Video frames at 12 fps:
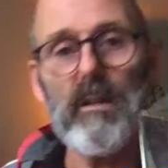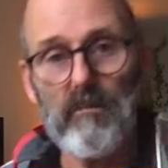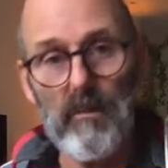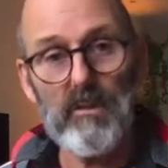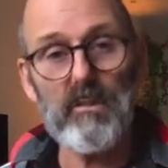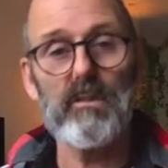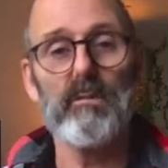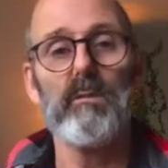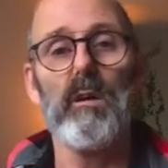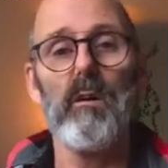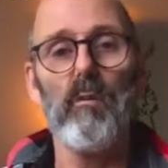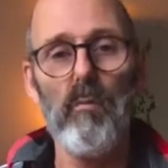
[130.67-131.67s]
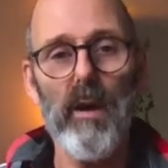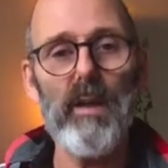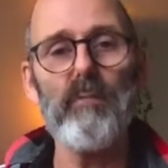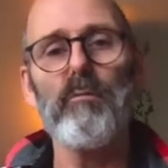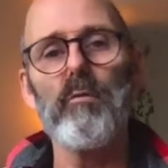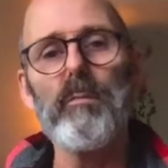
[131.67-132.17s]
was a
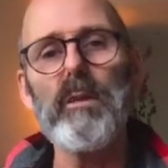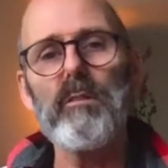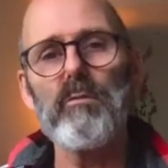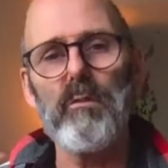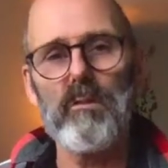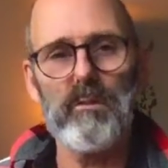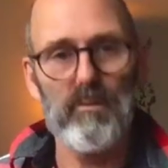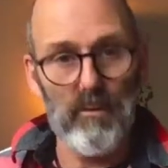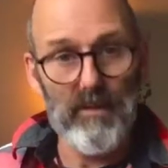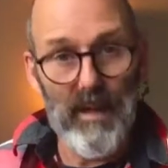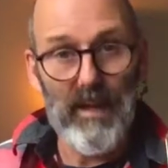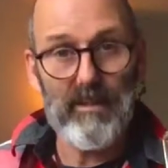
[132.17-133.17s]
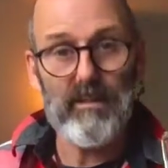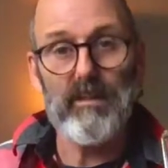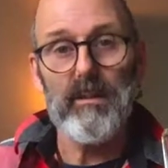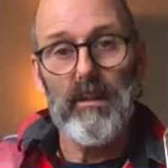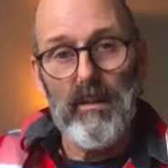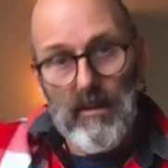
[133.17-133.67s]
way for me to connect
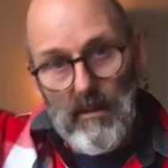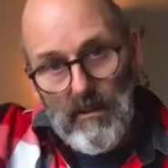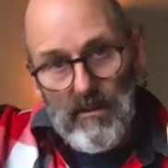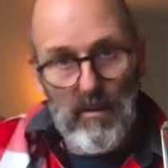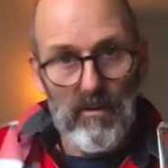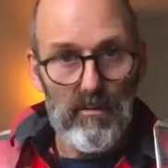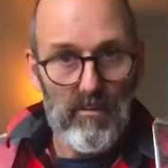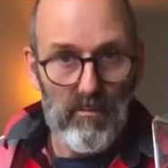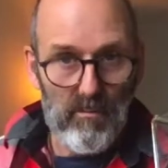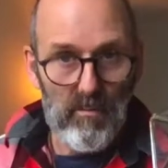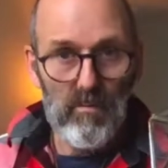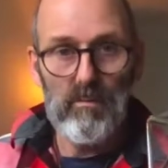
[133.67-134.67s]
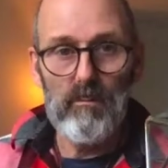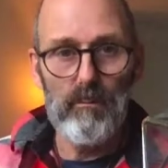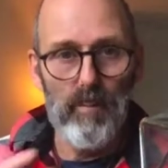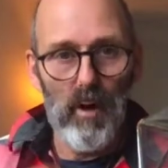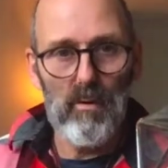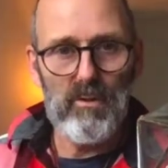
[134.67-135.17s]
the rune
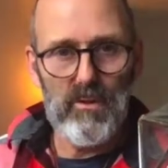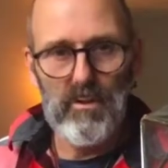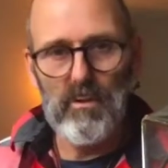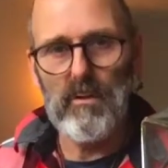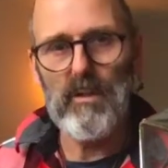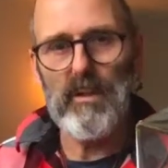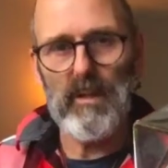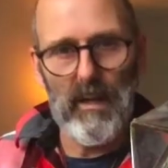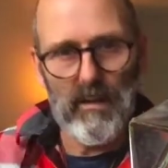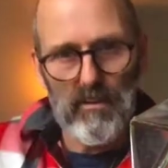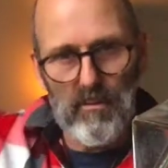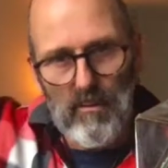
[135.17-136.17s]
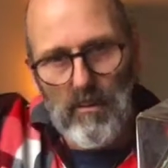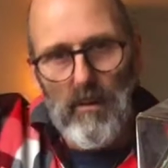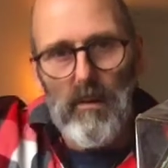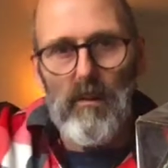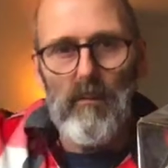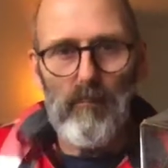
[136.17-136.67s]
boat journey and to
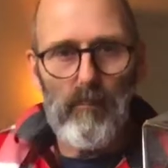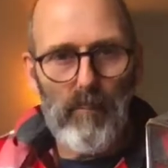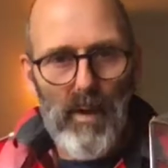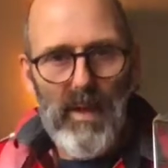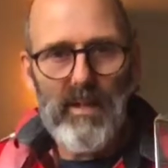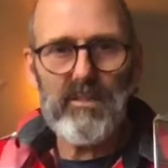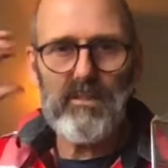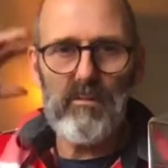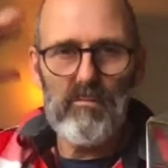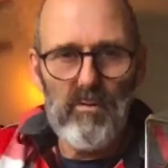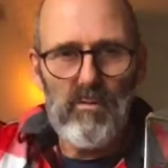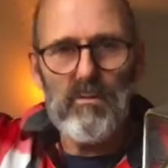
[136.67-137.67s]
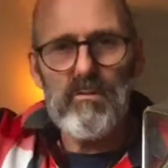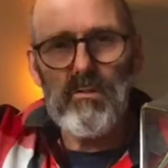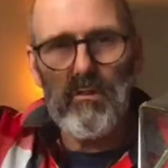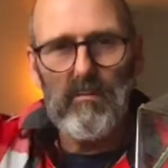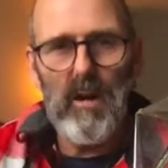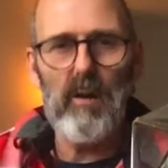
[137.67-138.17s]
place the runes
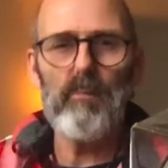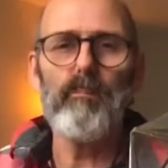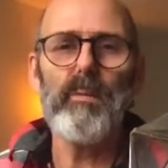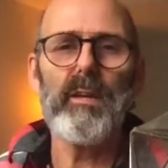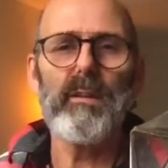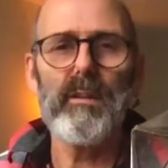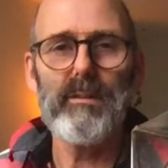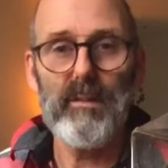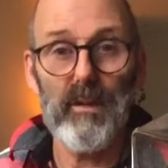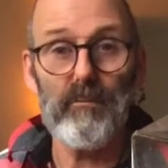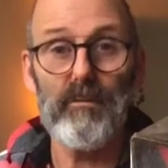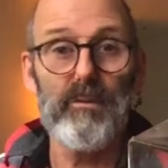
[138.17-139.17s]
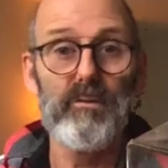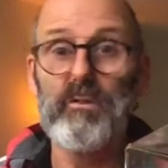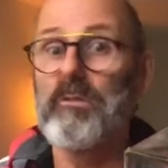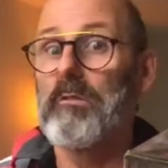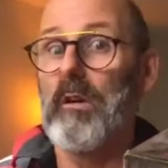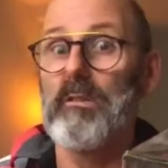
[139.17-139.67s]
around me in a different
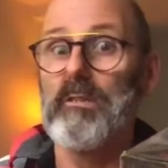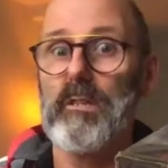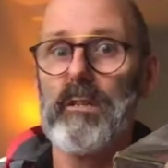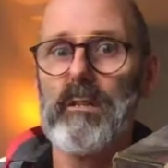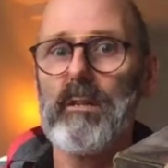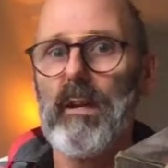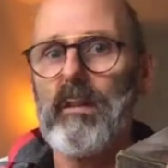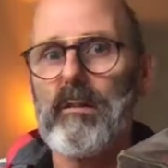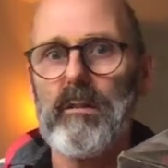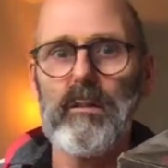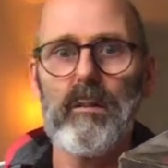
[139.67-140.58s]
structure than